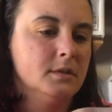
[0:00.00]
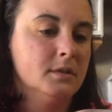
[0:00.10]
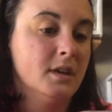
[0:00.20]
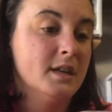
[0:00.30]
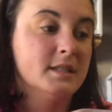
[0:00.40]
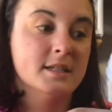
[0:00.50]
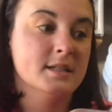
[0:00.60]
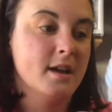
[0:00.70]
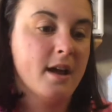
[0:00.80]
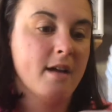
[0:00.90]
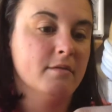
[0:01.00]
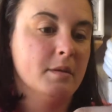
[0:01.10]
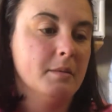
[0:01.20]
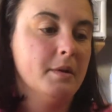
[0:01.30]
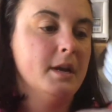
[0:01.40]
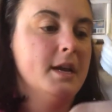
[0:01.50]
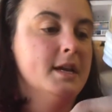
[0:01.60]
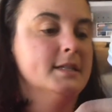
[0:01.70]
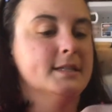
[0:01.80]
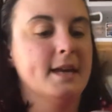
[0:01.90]
it does not have to be pretty. It
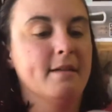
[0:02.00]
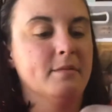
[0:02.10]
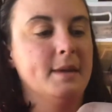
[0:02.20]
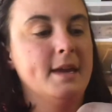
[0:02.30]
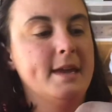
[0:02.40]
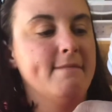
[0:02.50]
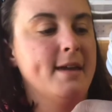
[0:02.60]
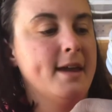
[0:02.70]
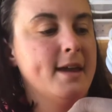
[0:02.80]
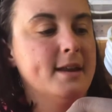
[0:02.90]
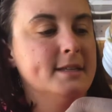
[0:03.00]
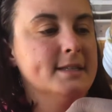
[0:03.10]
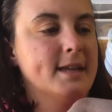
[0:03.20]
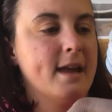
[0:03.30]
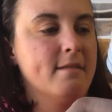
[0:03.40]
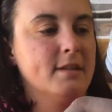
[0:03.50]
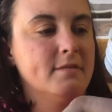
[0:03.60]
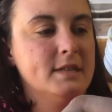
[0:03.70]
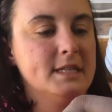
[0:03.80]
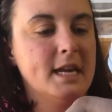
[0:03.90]
doesn't have to be even. It doesn't have to have
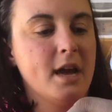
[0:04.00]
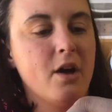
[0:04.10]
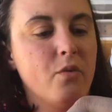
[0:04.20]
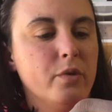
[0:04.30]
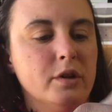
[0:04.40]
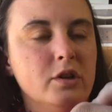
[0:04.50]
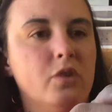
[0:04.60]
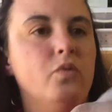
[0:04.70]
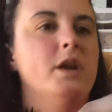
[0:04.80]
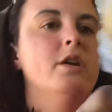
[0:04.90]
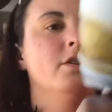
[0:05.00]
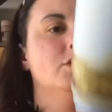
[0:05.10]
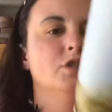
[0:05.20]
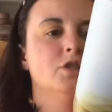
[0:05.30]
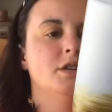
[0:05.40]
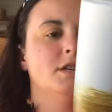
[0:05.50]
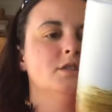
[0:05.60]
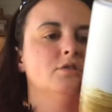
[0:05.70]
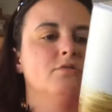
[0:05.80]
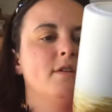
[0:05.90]
detail. We are just looking
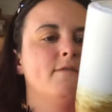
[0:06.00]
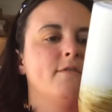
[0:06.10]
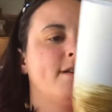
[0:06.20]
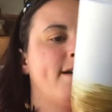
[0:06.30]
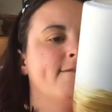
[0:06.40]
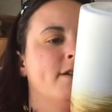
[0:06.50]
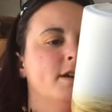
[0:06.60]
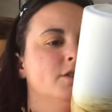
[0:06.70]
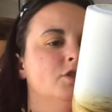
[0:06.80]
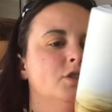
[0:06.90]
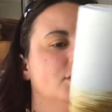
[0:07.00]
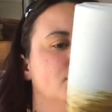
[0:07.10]
straight for coverage.